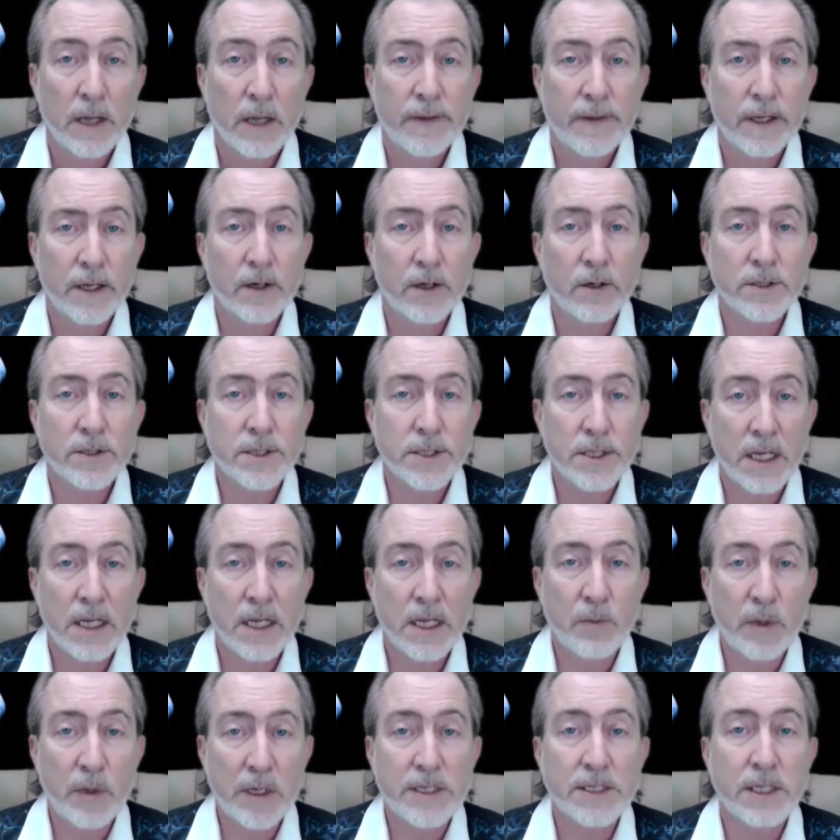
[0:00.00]
that are
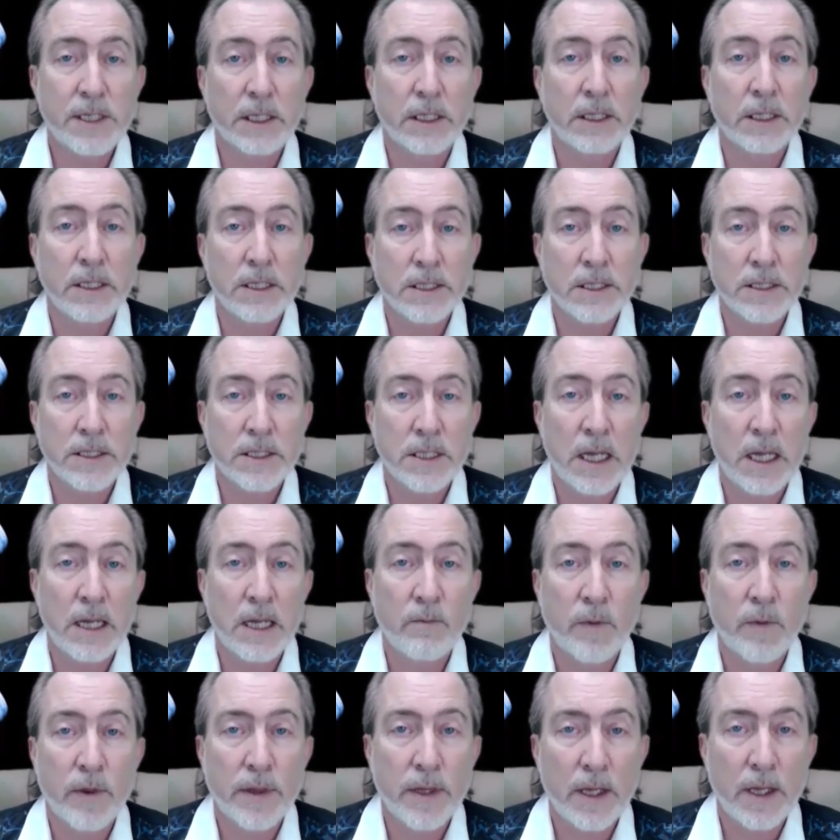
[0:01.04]
saying basically the
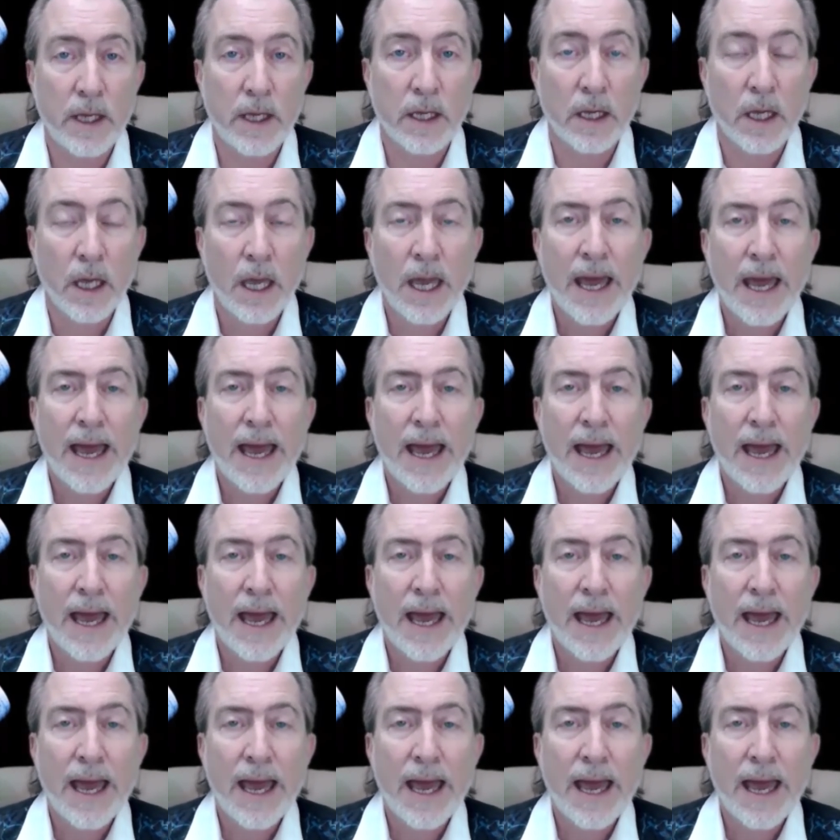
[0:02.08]
same thing.